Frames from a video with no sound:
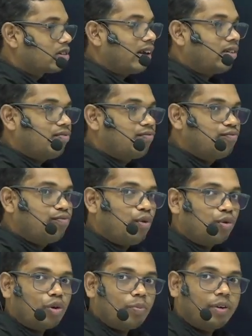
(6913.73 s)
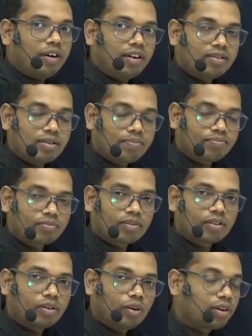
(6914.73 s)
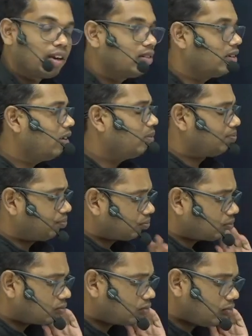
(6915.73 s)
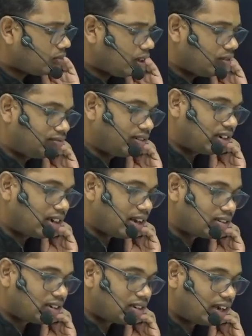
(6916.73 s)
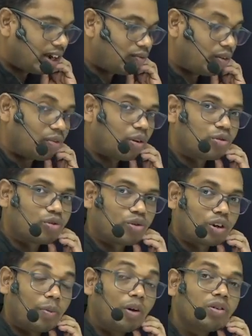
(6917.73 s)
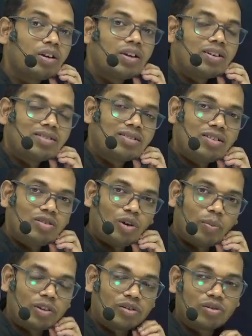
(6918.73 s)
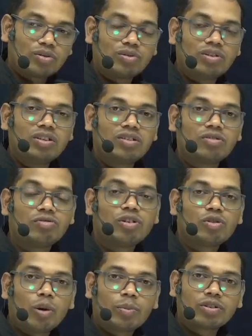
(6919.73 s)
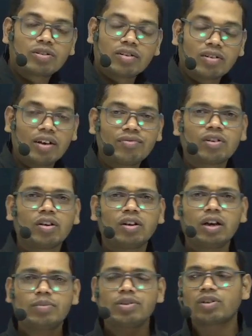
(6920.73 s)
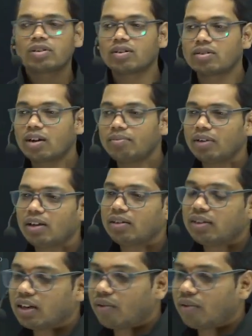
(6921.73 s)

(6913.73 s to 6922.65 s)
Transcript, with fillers: like photoperiodism, okay, then vernalization, and we will also talk about seed dormancy. So these three topics are left. Let me check the time, then I